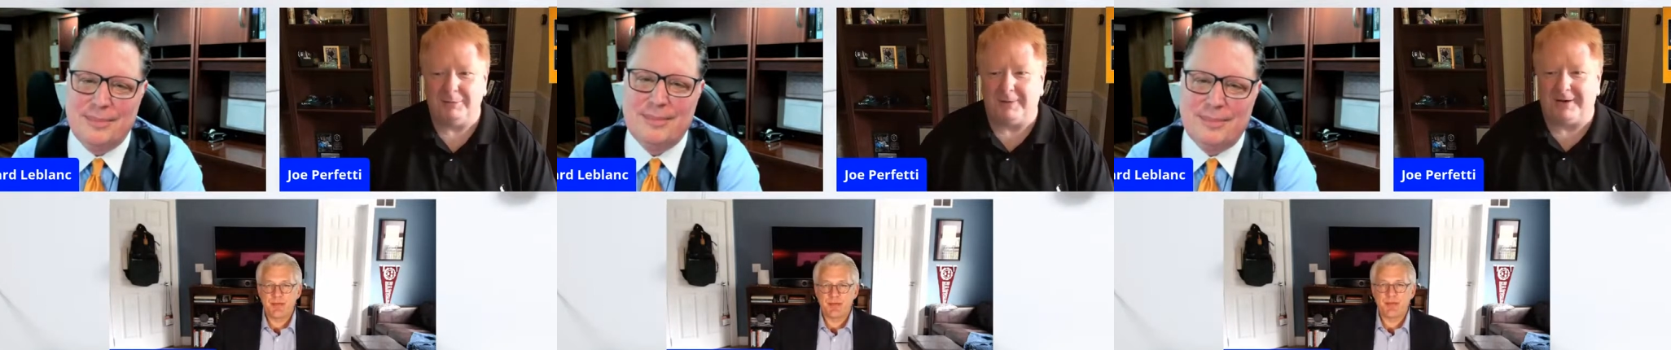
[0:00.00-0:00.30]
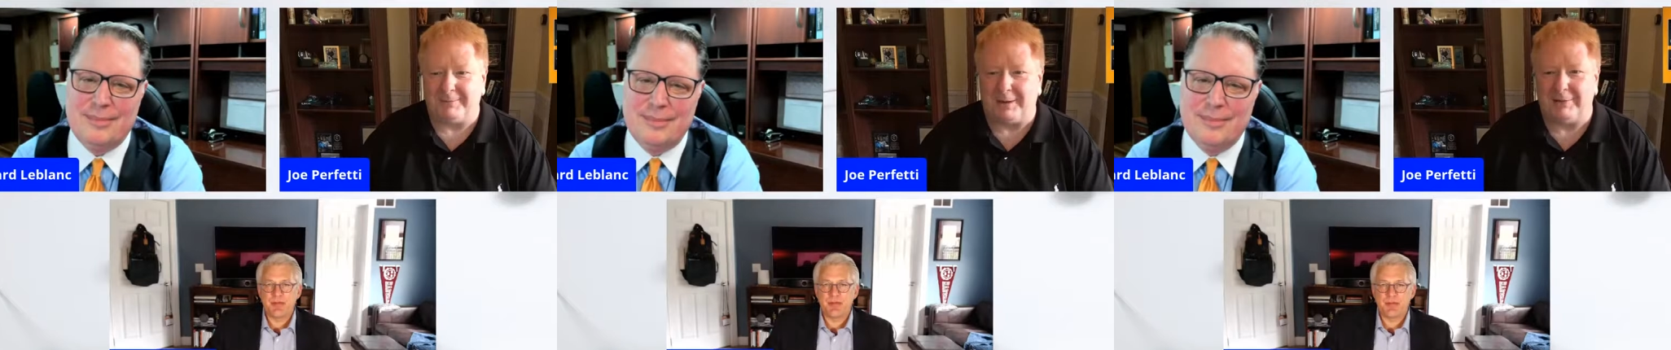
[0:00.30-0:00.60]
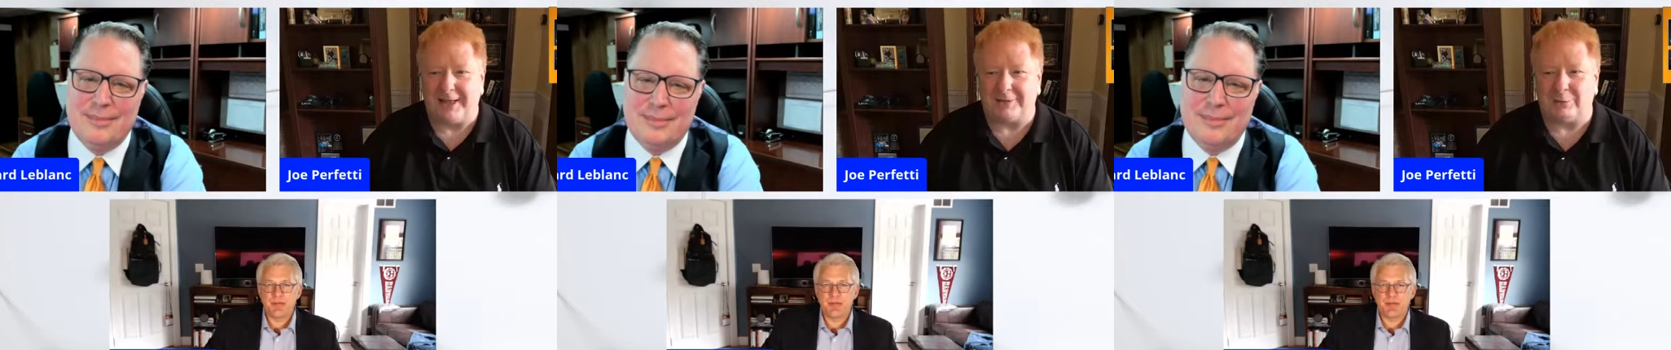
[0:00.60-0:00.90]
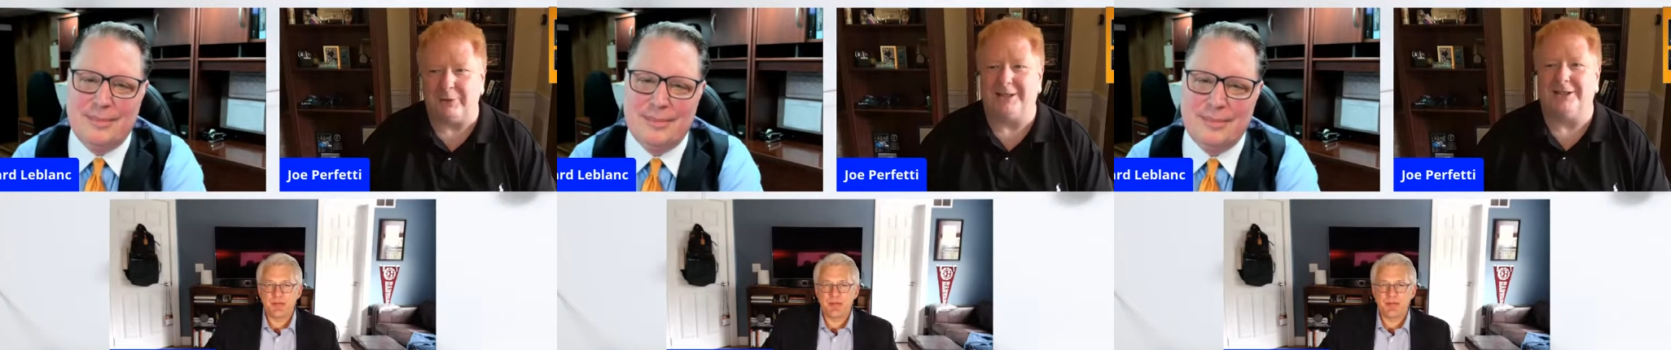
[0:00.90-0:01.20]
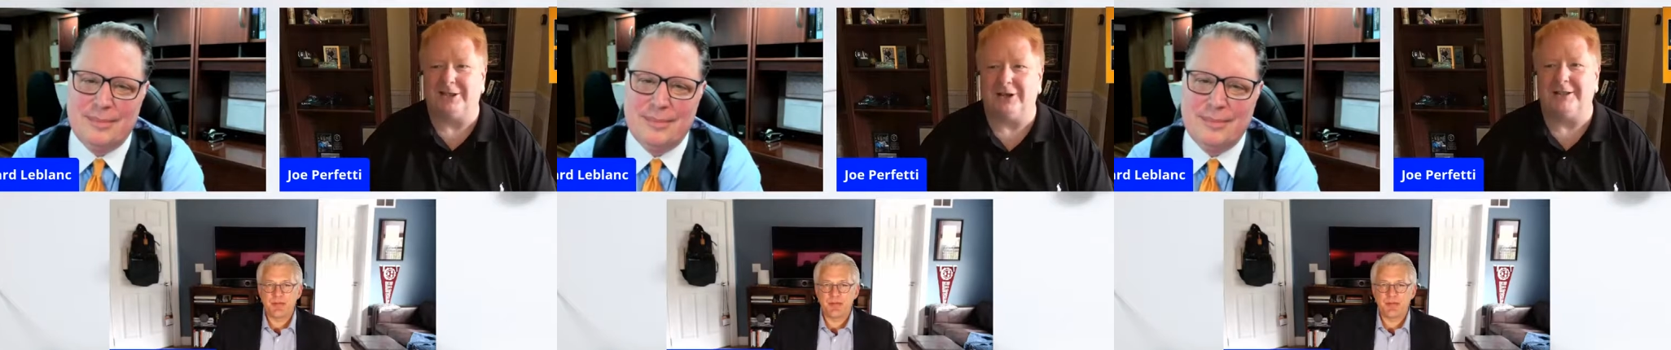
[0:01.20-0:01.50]
Speaker 1: In fact, maybe that's where we can
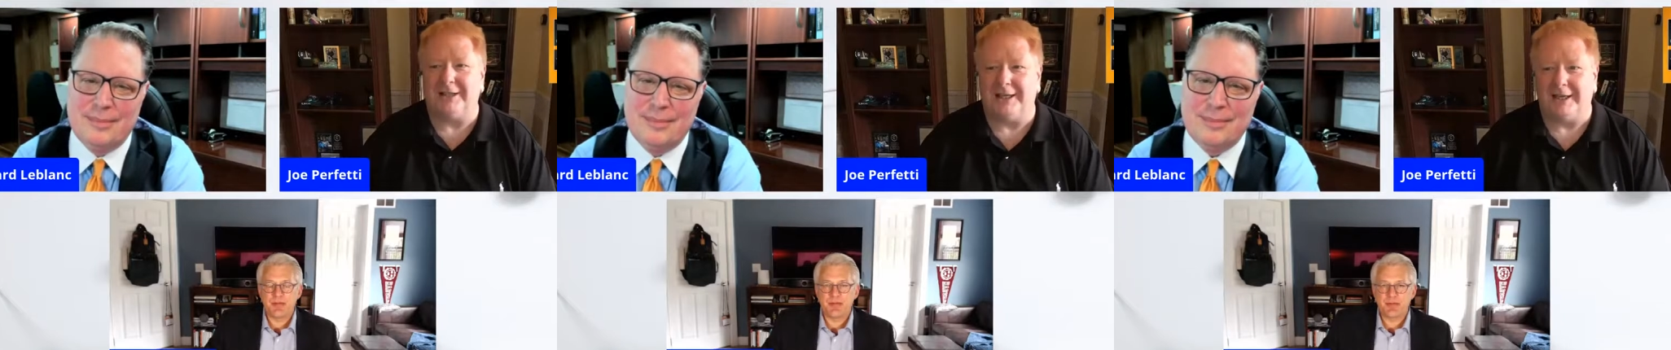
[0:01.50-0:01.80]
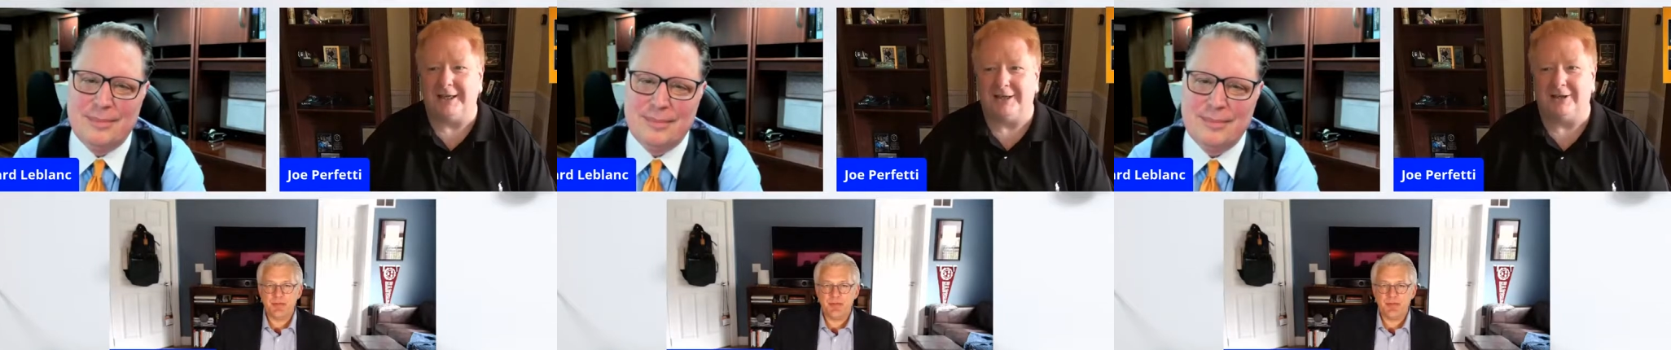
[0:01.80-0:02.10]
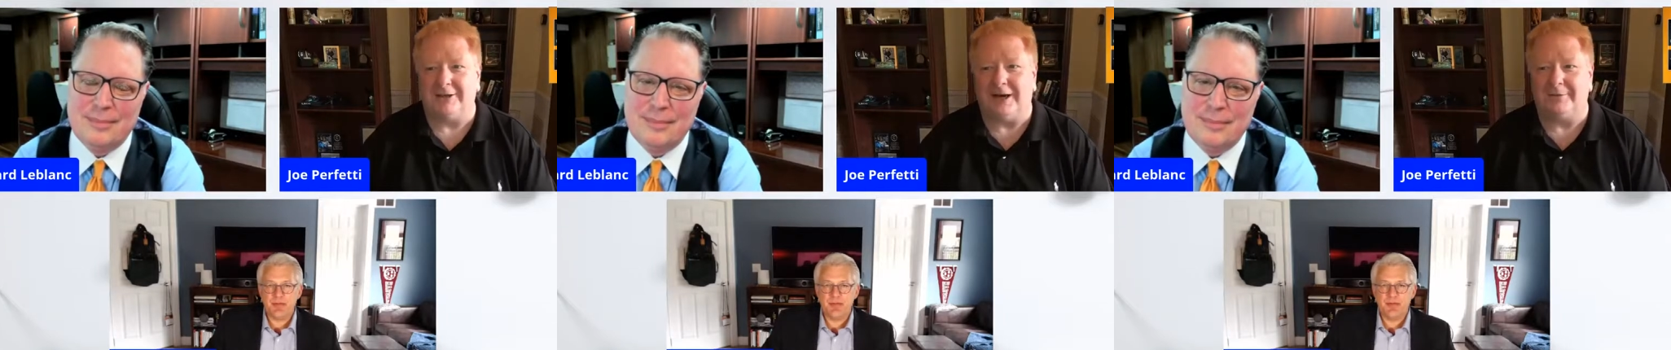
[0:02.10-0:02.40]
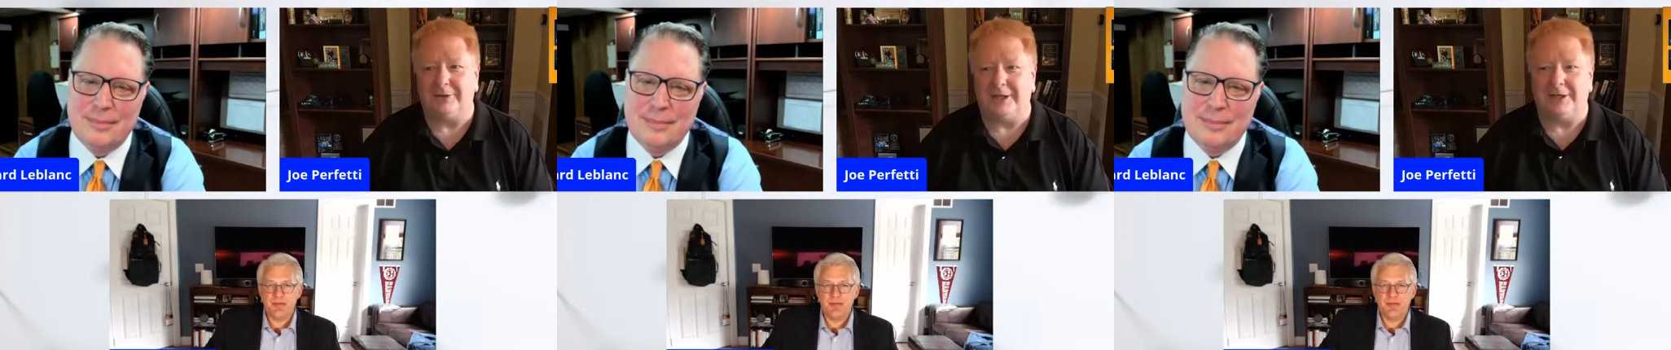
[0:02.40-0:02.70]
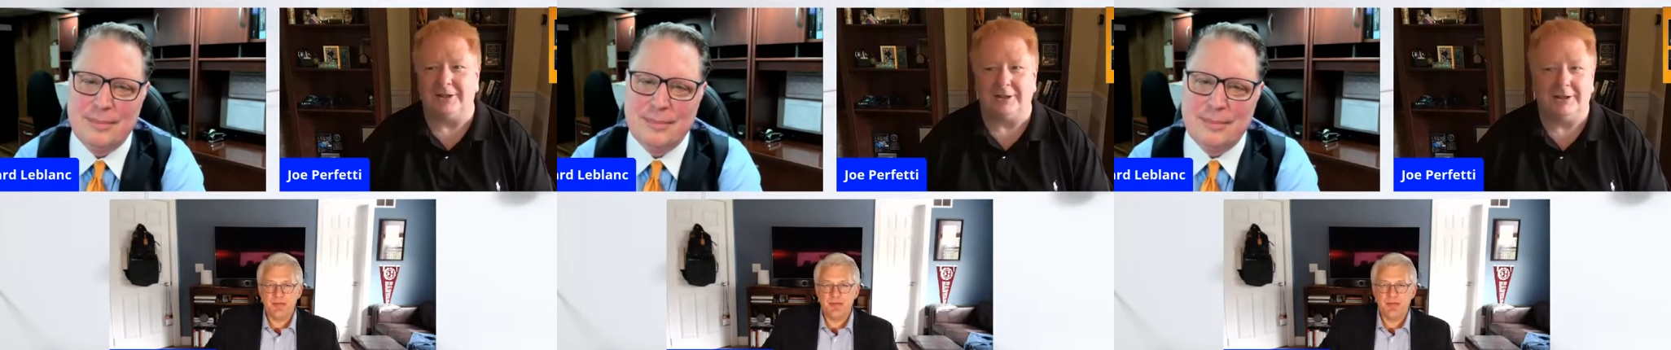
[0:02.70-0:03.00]
start today in our
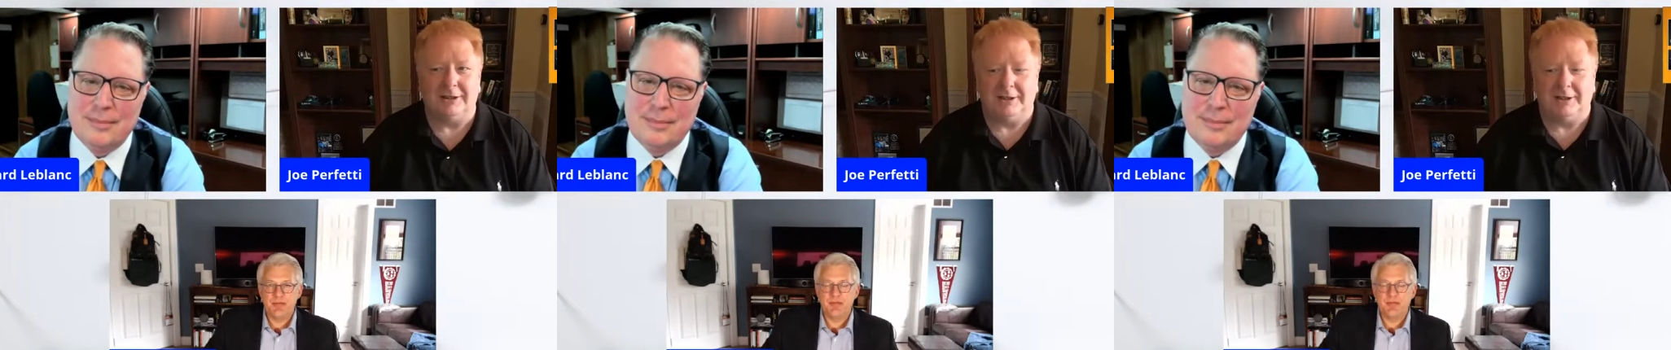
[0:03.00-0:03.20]
conversation,